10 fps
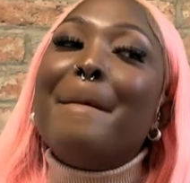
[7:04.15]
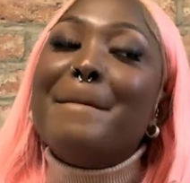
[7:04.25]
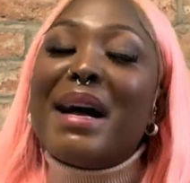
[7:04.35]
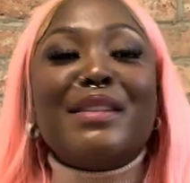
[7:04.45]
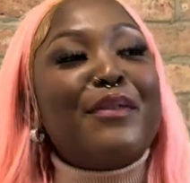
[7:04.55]

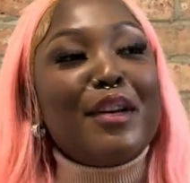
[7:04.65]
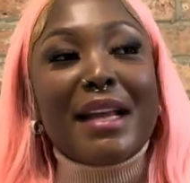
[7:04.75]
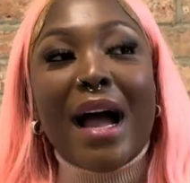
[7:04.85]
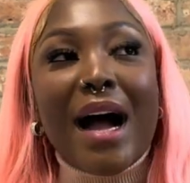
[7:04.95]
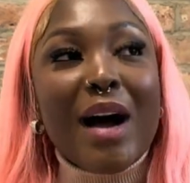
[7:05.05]
But for
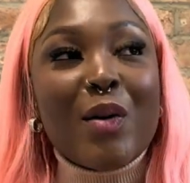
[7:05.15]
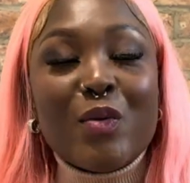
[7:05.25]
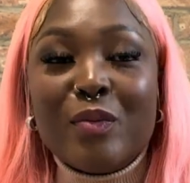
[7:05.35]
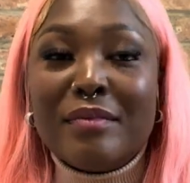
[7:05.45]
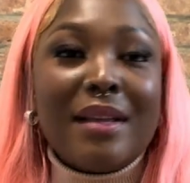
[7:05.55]
now,
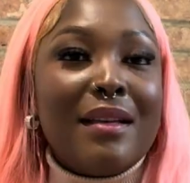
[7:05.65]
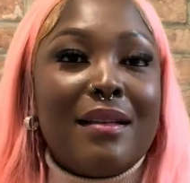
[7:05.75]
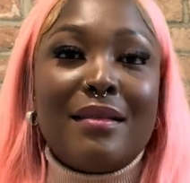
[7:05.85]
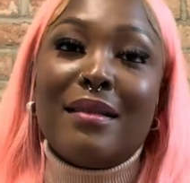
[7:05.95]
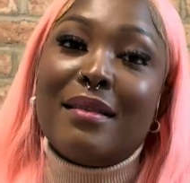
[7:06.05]

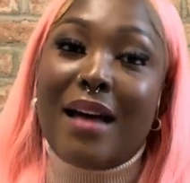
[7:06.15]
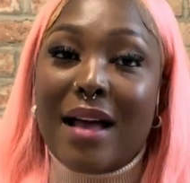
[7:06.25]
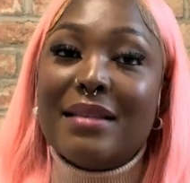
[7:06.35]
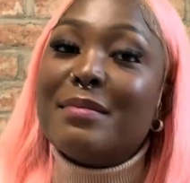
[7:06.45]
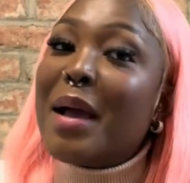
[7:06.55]

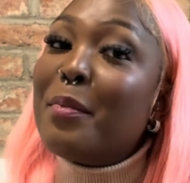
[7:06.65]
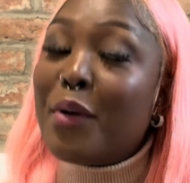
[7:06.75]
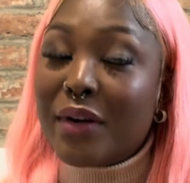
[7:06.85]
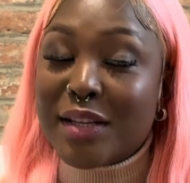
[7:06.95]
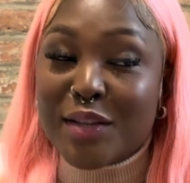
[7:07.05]
that's my
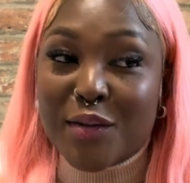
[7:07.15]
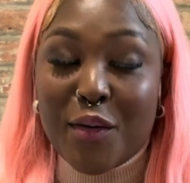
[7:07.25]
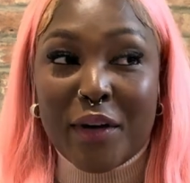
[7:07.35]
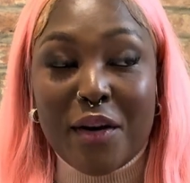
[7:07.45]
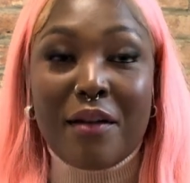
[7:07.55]
boring
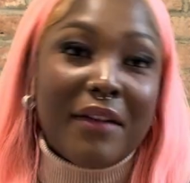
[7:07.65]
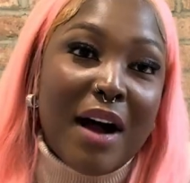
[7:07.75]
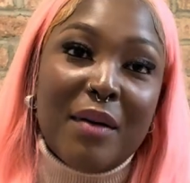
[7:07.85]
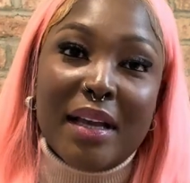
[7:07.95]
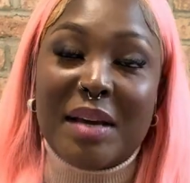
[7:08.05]
story of how
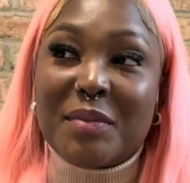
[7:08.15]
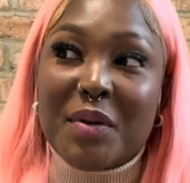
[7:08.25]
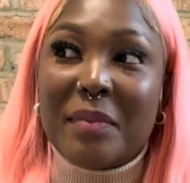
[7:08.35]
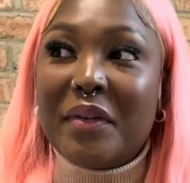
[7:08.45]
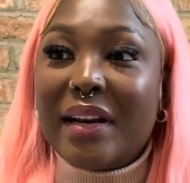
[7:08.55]
I came to
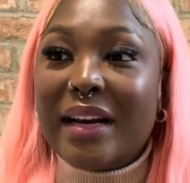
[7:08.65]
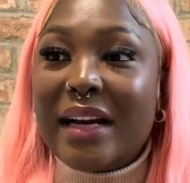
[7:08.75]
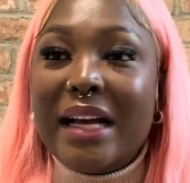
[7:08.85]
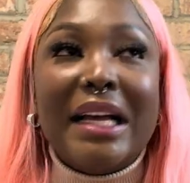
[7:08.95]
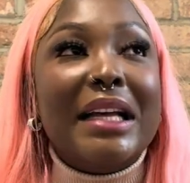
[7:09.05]
America.
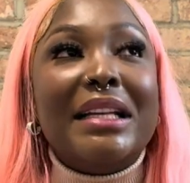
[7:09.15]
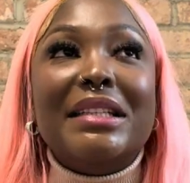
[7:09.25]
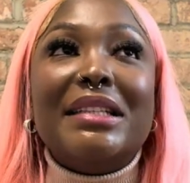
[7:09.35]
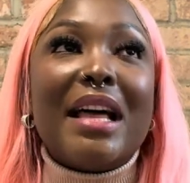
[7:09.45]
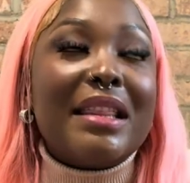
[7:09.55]

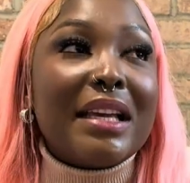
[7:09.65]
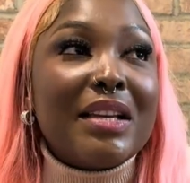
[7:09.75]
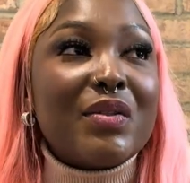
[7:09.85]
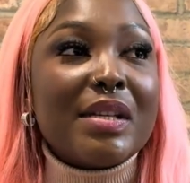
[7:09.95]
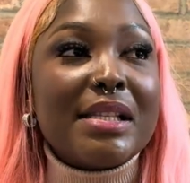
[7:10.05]
Nothing
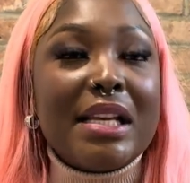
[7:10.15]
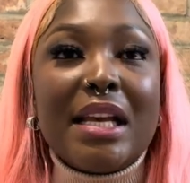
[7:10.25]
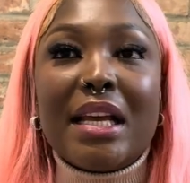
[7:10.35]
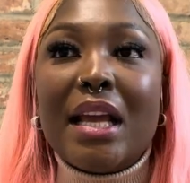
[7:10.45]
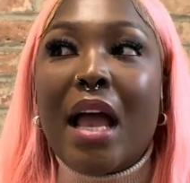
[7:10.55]

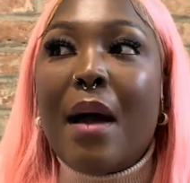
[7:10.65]
interesting.